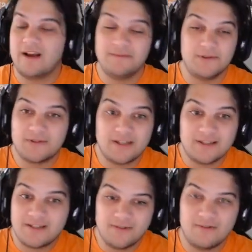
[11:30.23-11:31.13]
I'm using
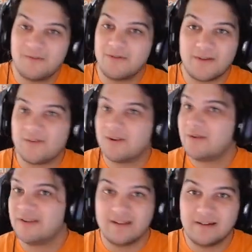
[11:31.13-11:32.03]
it too. I'm looking for a
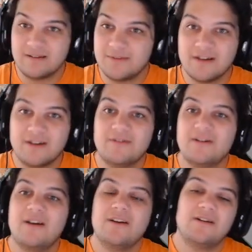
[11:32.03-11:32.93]
quick dub, you
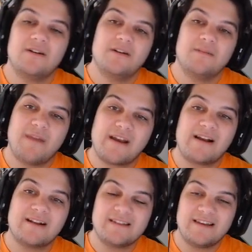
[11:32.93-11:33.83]
know?
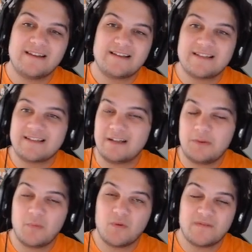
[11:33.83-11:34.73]
MechaGodzilla, I think, is going to take a
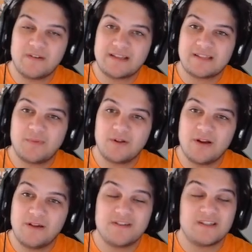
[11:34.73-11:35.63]
little bit more finesse to pull
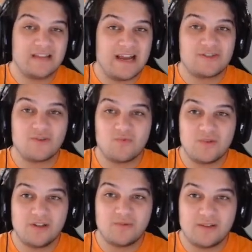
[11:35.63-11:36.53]
off. His stats are
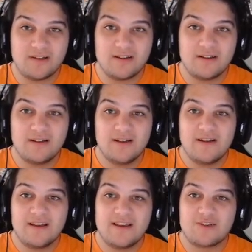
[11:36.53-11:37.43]
really, really good.
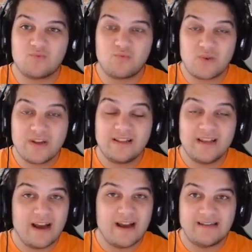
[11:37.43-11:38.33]
He has
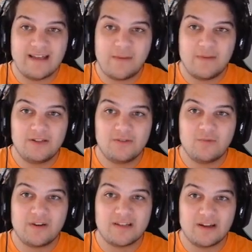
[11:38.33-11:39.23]
really high damage
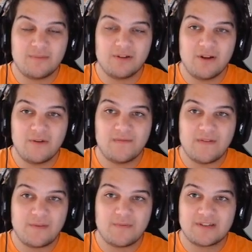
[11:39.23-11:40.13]
when he's below the
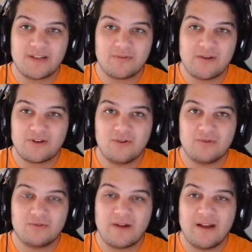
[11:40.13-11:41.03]
50%
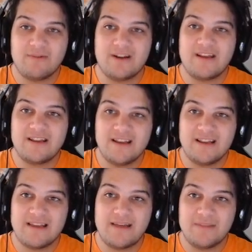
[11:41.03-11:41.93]
threshold, right? When he can
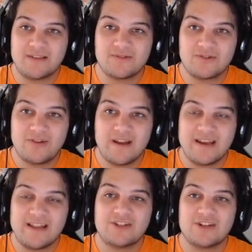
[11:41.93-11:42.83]
hit that missile
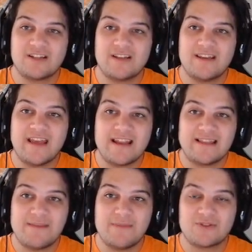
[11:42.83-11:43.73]
strike. It's just
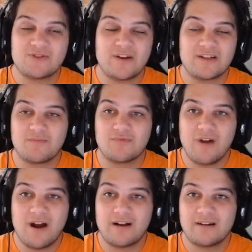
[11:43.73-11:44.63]
getting that missile strike to
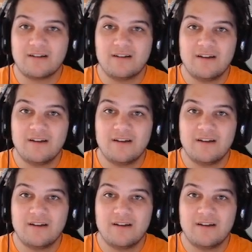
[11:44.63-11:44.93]
proc